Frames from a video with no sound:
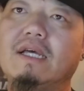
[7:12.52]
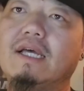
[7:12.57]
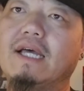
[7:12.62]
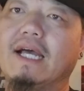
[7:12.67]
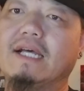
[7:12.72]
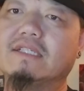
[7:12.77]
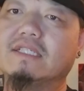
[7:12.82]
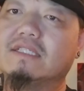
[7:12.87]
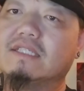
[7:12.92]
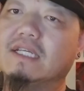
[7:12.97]

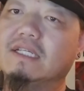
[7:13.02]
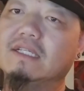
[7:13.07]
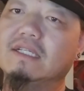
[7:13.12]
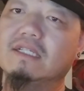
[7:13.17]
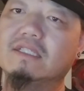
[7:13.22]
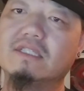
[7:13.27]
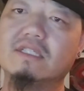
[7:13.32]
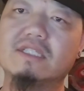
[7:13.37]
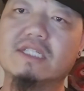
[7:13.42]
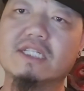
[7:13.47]
As I said, it
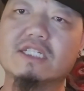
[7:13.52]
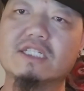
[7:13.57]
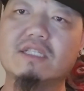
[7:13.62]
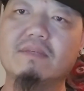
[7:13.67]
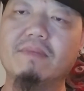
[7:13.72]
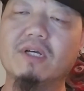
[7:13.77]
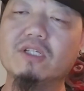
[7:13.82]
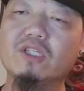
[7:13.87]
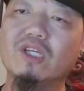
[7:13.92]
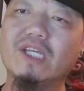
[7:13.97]
is a 60
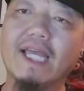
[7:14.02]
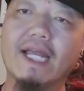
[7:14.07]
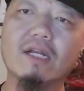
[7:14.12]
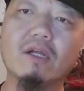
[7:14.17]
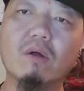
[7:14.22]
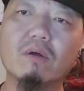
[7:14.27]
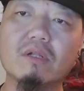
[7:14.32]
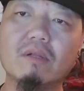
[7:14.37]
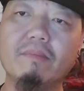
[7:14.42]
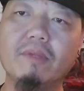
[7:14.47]
mil. You can
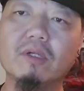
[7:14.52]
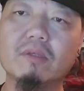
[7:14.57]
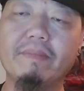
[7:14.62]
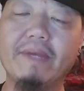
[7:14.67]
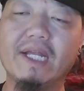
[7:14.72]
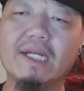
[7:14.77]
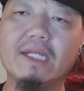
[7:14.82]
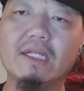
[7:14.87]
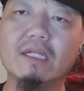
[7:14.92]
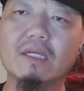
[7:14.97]
go to the
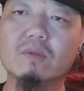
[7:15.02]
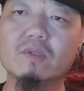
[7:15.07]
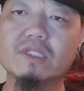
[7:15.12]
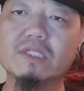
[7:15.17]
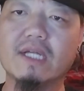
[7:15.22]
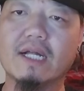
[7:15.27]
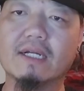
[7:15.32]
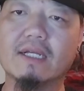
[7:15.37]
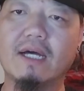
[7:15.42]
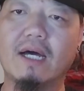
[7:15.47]

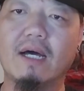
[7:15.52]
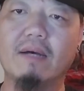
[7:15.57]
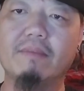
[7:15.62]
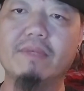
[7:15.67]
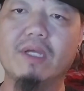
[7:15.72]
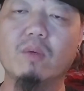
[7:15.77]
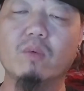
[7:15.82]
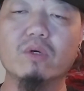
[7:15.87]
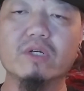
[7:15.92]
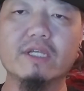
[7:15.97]
milkmaneliquids.com.
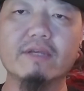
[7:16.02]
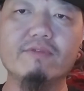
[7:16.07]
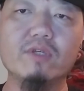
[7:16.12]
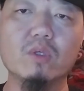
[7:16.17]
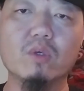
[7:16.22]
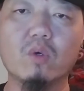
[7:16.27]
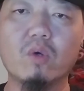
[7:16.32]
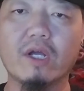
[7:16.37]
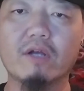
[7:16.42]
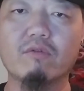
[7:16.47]
It will give you
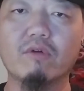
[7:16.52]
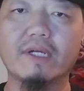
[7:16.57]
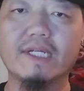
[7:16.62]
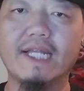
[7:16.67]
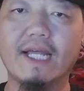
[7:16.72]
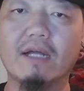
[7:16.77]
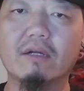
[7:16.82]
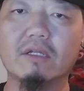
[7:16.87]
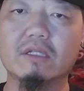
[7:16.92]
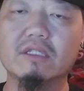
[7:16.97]
a quick
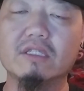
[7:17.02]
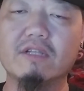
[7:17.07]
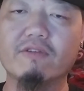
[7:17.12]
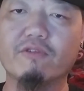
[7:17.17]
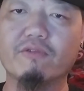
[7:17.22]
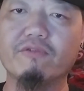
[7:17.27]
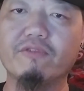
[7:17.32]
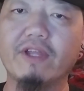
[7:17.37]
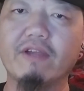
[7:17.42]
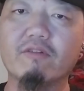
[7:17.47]
rundown on the
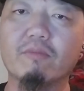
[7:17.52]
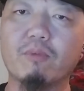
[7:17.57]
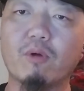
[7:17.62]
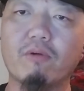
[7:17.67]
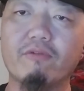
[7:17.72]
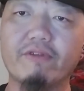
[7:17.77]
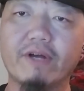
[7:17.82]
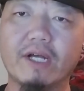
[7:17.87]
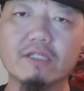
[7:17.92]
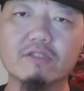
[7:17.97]
different flavor
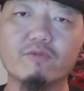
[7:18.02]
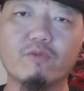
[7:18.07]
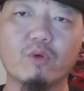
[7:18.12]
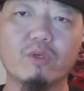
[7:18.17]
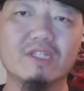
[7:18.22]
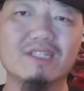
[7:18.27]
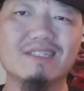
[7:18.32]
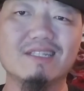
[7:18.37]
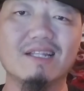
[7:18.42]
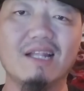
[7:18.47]
profiles for
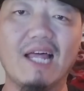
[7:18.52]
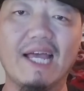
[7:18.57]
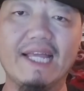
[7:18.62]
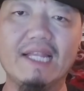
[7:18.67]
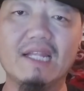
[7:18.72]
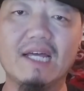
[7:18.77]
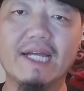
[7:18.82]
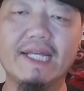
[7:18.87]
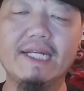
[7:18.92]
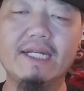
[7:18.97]
the Delight
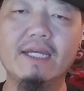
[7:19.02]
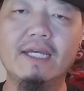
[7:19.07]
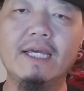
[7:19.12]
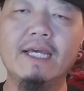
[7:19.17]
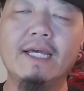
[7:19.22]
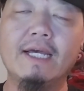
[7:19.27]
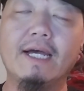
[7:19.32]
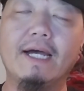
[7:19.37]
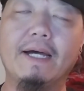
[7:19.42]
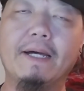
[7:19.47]
line.
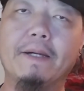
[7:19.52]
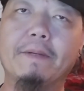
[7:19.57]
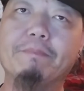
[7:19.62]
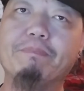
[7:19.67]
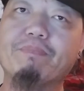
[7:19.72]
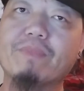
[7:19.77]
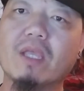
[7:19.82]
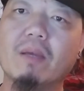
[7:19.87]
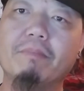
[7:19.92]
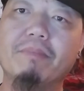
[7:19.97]
Um,
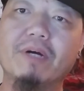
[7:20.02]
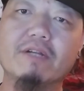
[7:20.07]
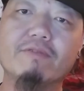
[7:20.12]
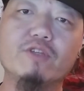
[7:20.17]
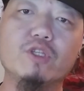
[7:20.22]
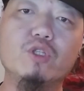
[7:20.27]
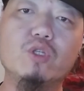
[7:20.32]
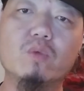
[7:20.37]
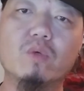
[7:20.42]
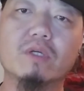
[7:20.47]
but if
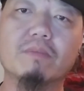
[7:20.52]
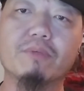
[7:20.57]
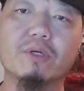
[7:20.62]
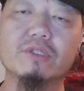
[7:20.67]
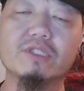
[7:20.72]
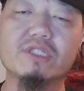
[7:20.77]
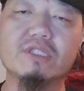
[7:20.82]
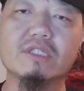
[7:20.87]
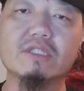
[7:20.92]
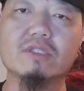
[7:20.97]
you do want to
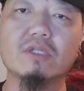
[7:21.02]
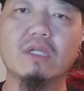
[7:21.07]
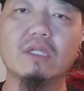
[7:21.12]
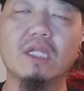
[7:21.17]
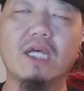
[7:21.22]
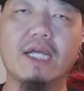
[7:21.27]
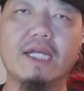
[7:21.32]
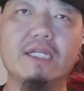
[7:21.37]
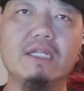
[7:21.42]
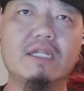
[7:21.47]
purchase this
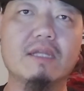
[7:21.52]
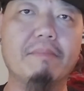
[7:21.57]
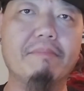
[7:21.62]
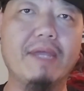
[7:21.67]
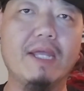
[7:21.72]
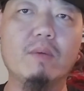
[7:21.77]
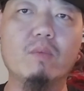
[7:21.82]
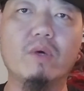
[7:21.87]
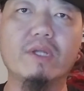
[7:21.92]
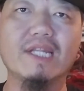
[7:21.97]
online, the
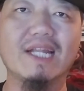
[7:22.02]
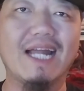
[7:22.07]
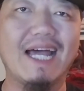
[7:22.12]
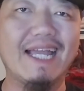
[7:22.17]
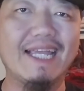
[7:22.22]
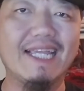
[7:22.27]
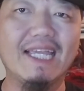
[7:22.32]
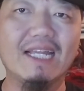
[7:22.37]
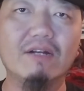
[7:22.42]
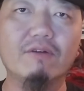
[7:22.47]
main one that
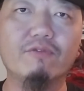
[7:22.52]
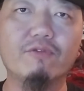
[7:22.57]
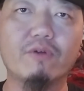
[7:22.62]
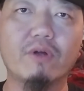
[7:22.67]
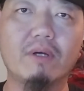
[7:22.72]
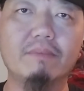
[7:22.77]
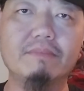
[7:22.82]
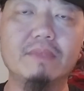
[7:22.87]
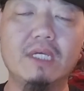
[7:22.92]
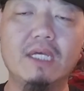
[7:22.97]
I get it
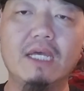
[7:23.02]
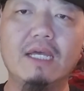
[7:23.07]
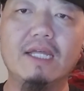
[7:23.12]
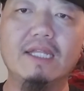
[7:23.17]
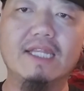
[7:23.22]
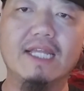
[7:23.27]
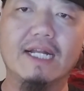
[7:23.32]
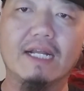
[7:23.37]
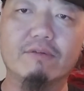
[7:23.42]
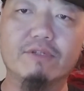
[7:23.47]
from
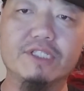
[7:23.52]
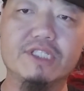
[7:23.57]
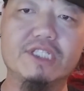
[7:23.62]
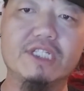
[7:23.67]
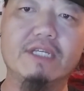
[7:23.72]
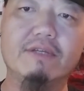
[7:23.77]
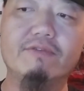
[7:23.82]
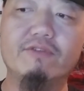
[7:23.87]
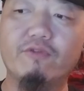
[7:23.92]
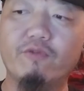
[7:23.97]
that I
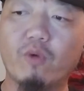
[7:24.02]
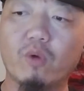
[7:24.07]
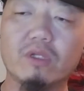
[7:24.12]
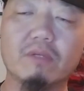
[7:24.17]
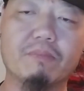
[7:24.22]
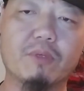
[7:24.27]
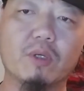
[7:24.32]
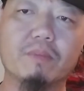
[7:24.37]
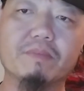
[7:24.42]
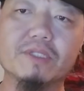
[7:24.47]
received for the
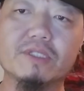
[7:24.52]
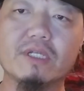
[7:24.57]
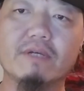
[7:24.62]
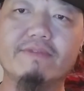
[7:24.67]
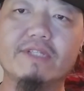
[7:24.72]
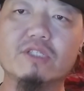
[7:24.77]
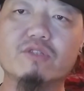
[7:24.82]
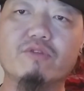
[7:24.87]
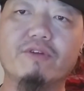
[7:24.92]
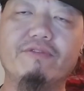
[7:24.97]
purpose of
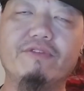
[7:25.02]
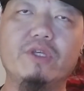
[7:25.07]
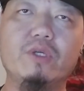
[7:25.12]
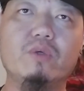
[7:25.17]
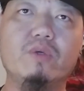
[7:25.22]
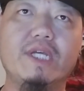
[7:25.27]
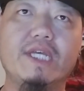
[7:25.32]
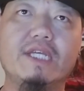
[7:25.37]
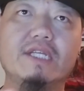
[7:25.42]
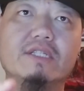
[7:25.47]
this
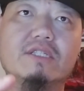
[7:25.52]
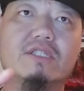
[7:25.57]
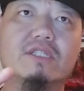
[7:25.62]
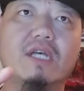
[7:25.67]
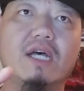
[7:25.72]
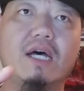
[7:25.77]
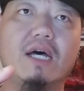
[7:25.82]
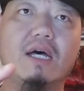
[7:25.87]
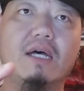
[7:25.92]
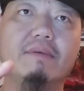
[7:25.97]
review is
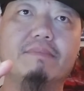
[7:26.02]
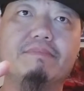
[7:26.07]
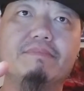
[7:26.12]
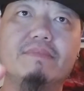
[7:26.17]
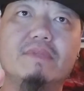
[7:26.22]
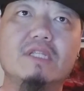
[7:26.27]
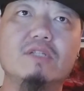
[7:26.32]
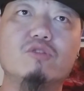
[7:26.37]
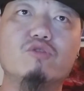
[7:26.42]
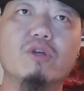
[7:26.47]
uh,
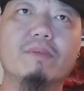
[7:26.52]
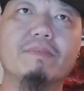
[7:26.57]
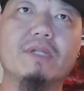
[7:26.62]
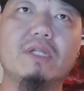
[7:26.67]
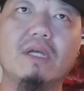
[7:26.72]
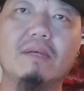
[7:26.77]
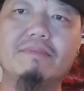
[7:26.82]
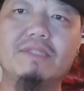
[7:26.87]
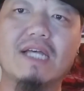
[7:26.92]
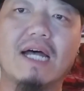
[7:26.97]

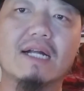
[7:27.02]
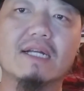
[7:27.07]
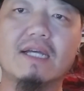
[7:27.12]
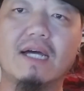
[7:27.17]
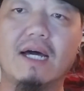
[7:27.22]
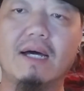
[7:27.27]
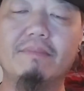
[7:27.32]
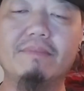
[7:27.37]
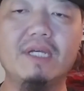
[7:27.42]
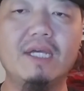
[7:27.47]

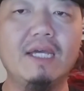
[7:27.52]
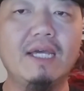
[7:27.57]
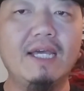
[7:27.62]
DripClub.com